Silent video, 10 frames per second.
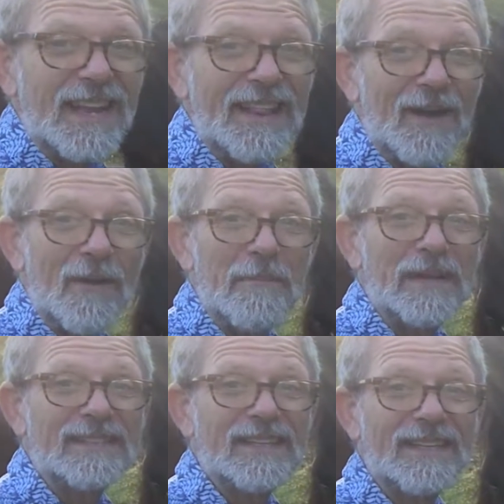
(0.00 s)
stay that way
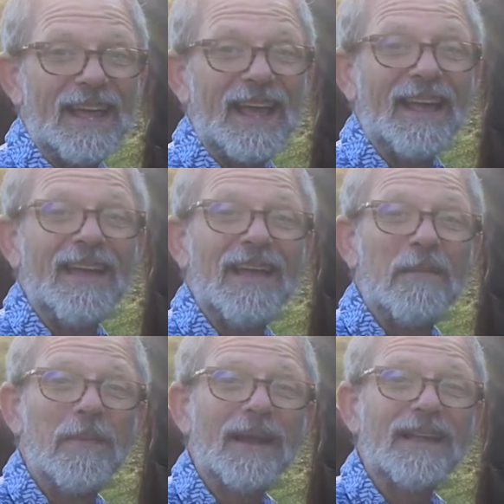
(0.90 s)
much of the day.
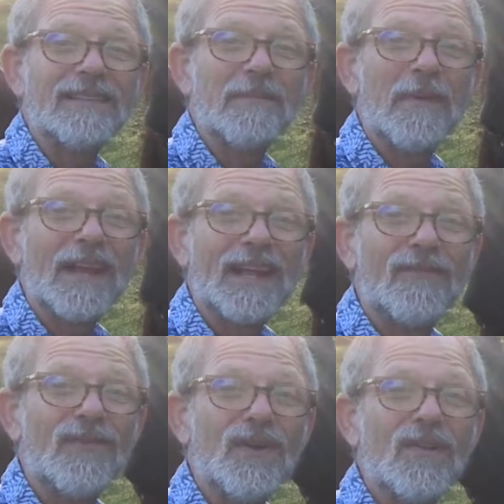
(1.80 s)
Might get might
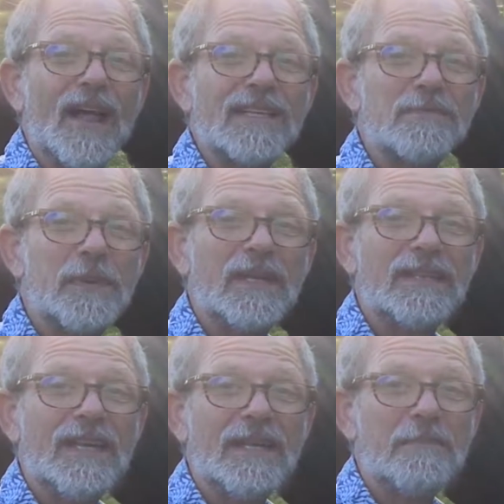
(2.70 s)
get a few clouds
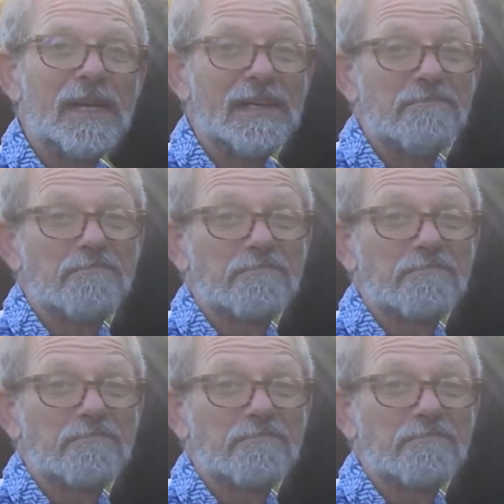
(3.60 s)
building in, but